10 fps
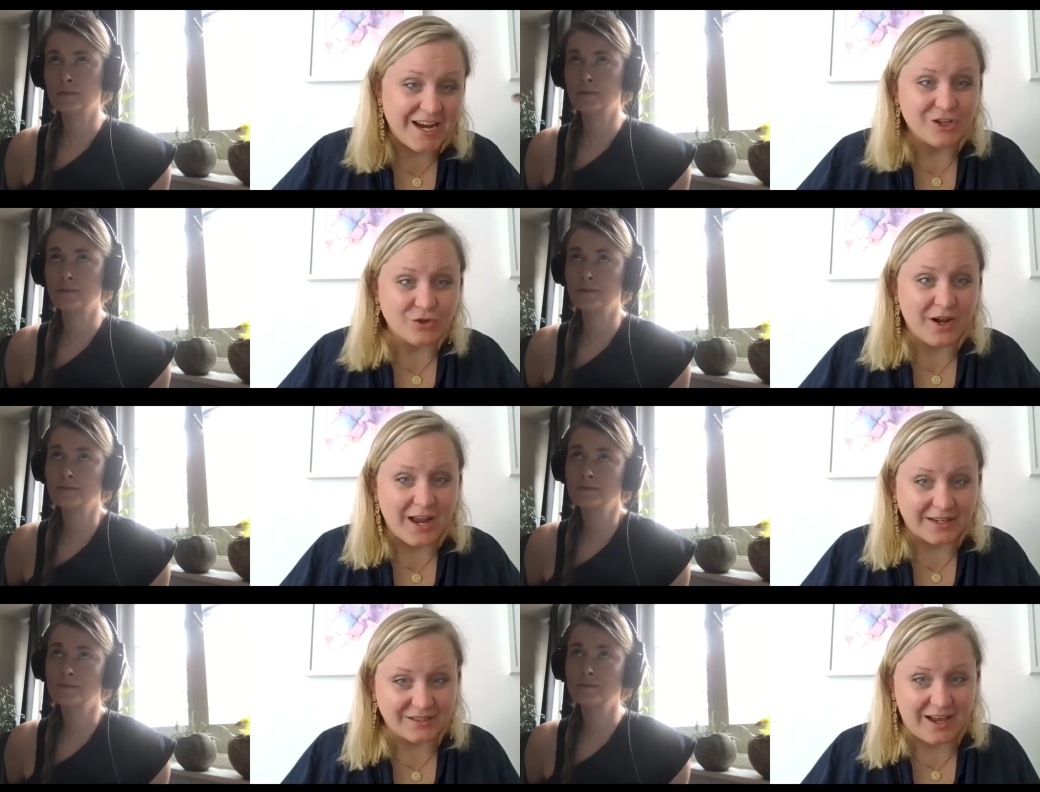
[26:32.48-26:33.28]
Speaker 1: dating to a
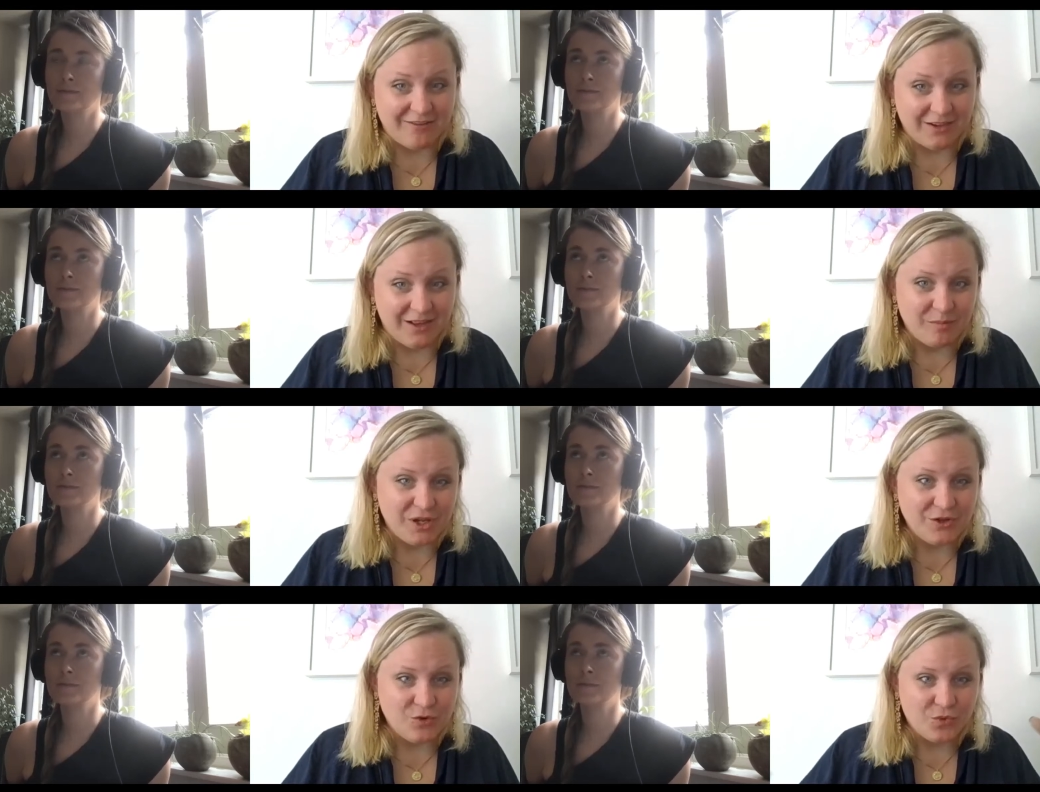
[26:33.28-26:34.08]
next level i
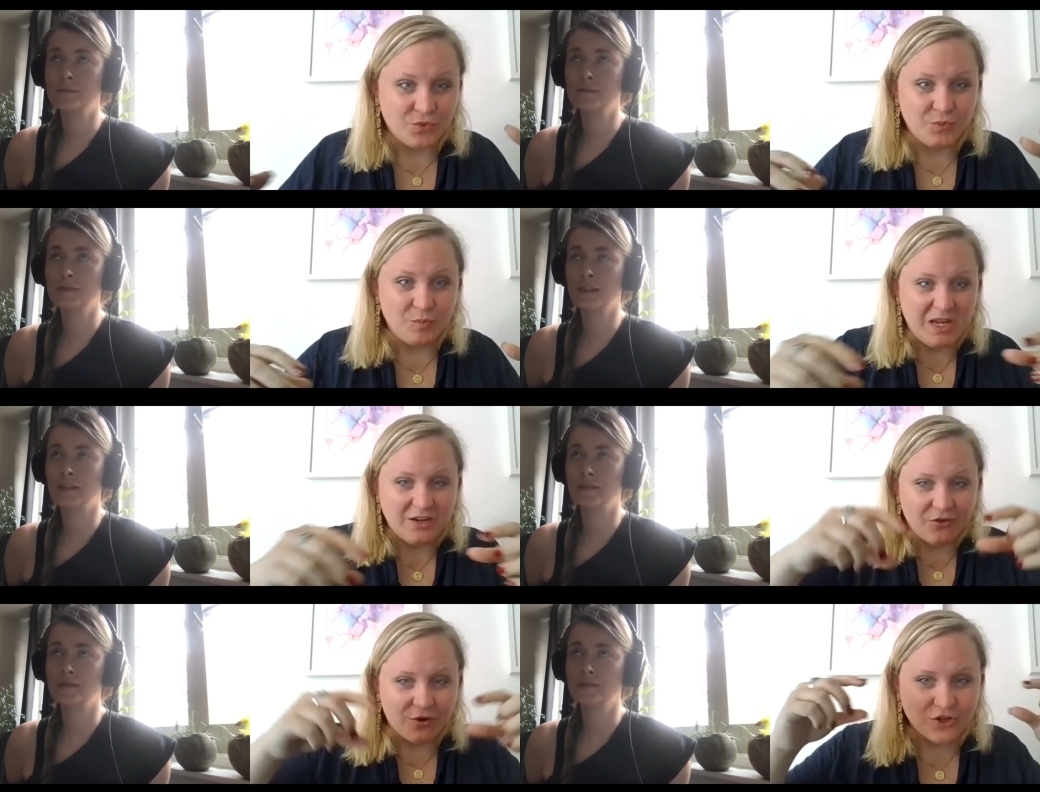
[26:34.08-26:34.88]
mean you yeah
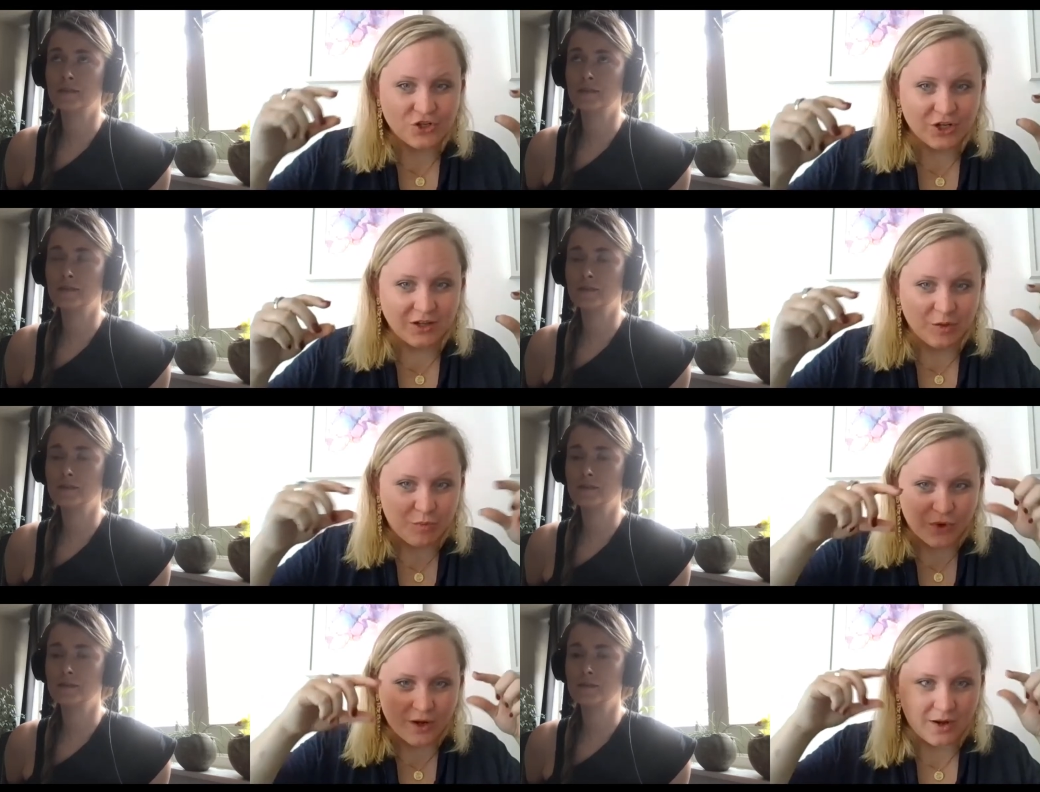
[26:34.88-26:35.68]
virtual you
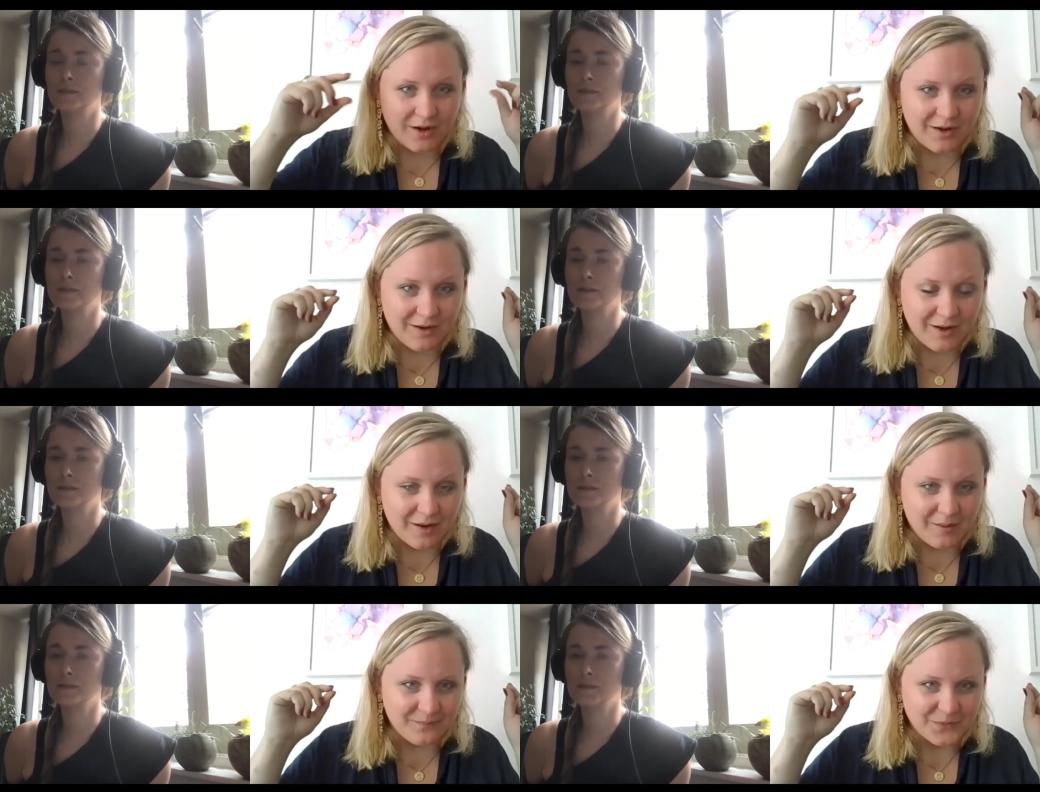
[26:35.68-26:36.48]
put a, a
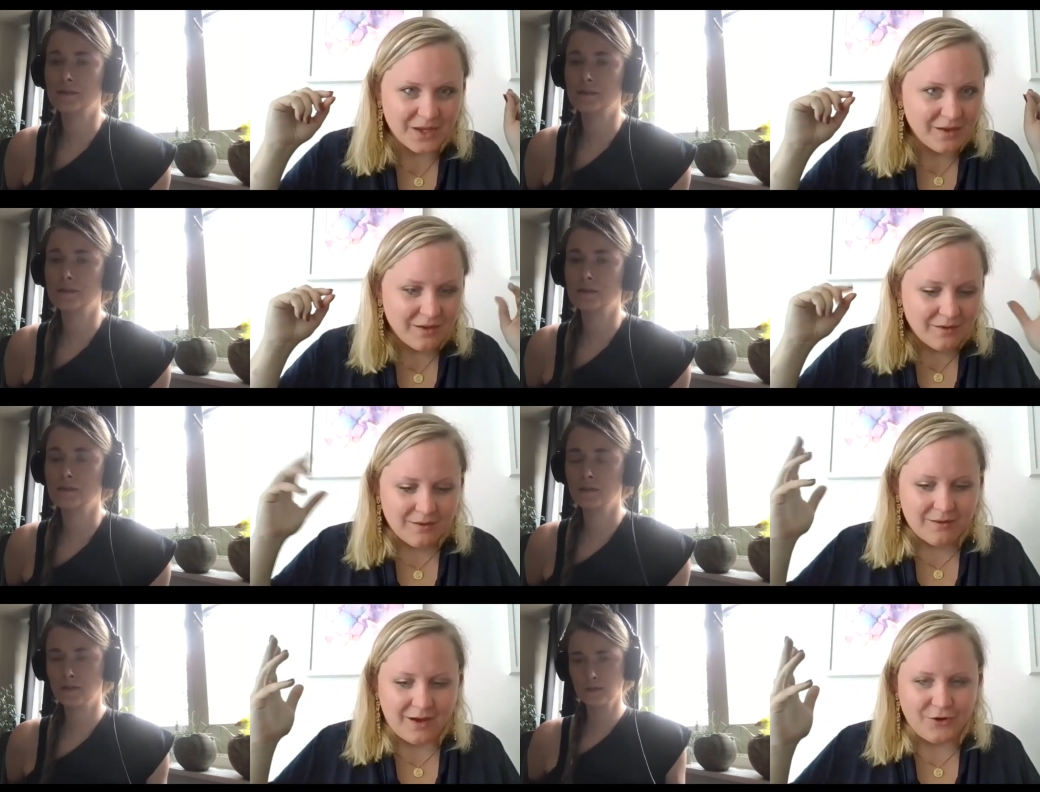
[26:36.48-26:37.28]
um,
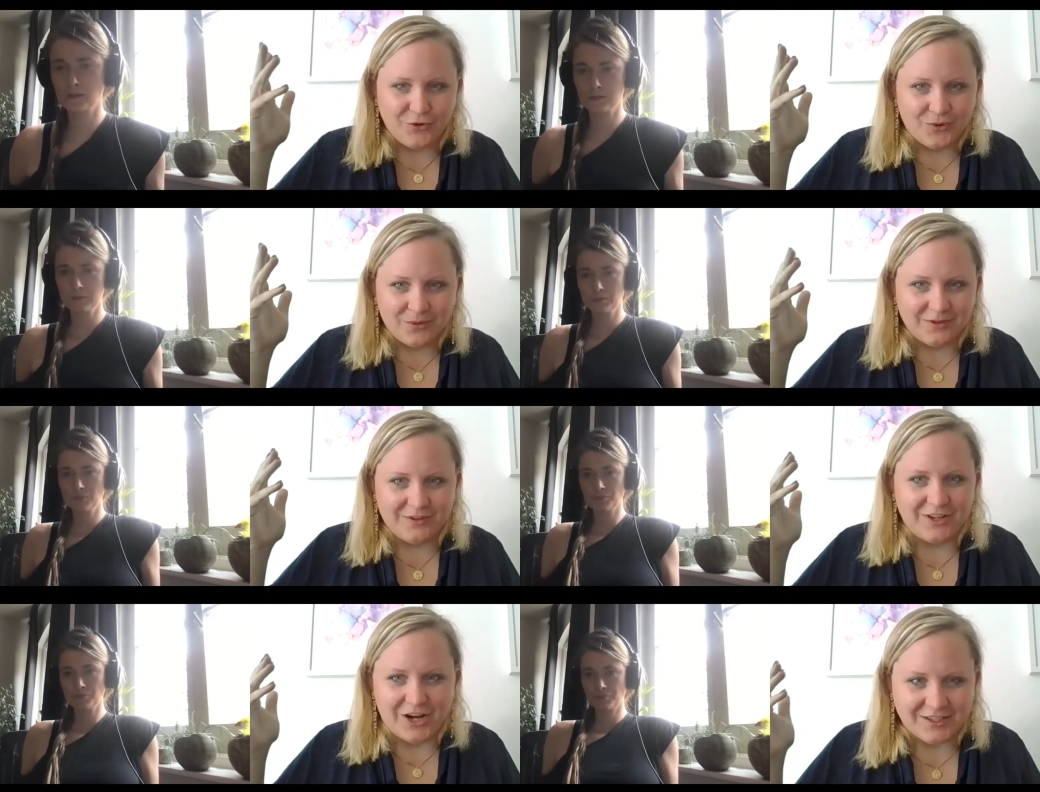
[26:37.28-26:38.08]
I don't know, is
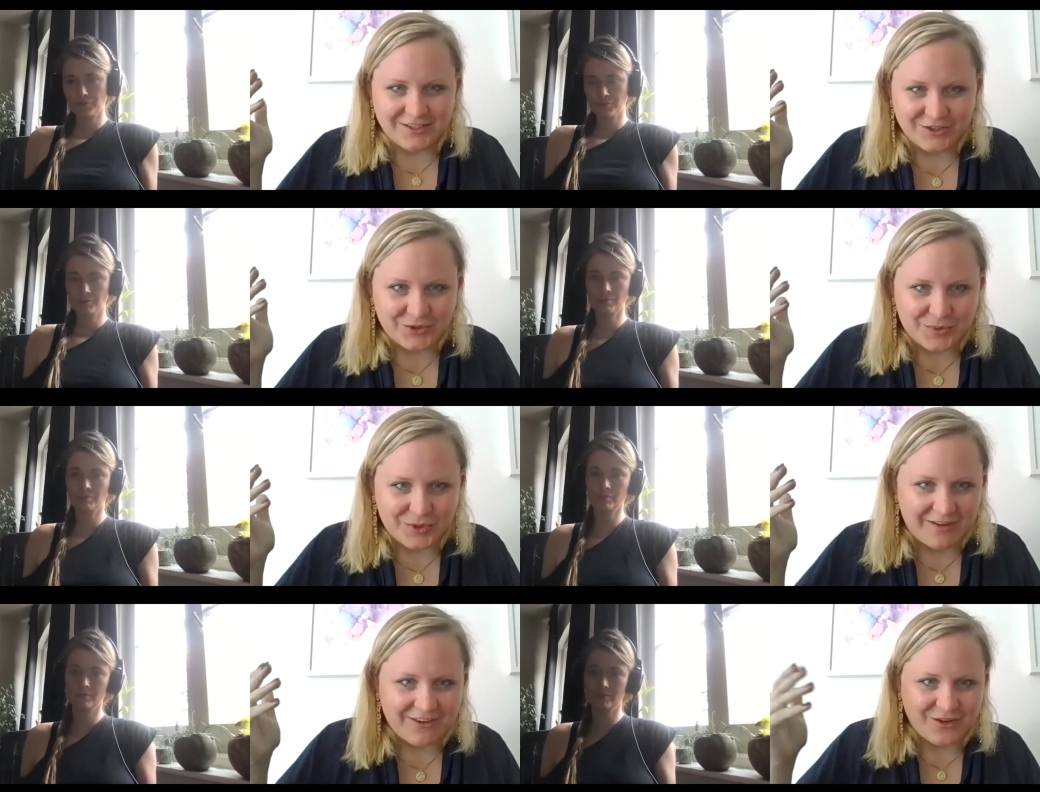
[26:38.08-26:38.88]
it glasses or
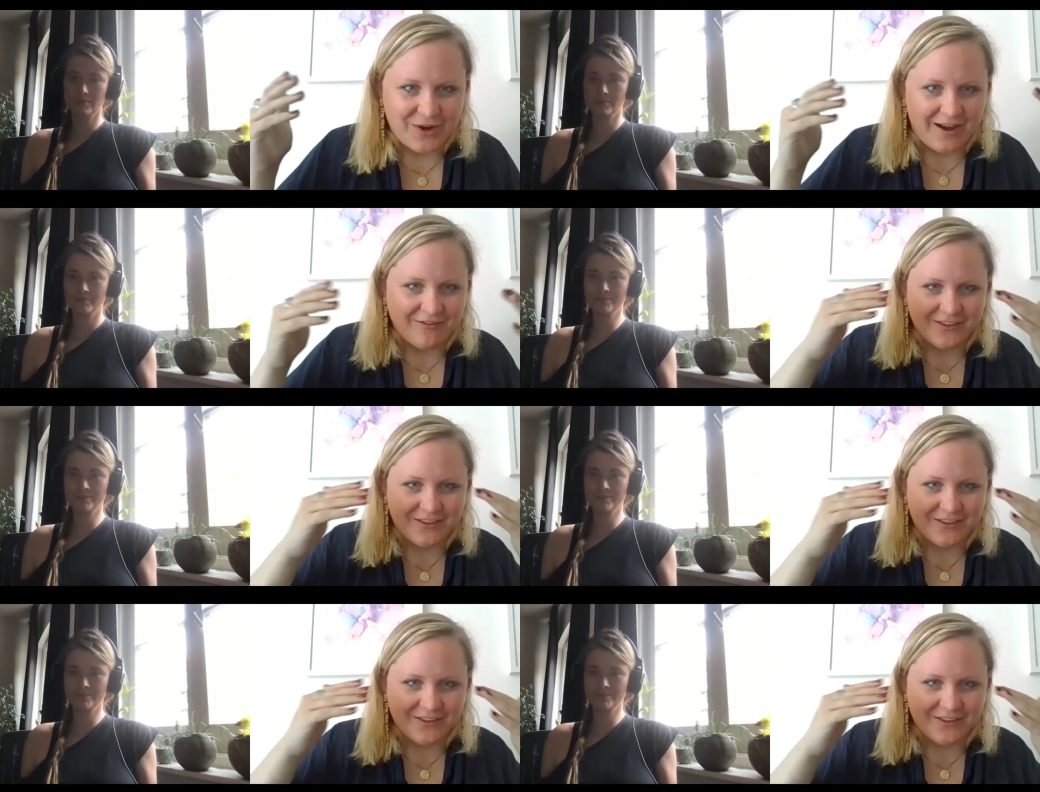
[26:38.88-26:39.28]
whatever you have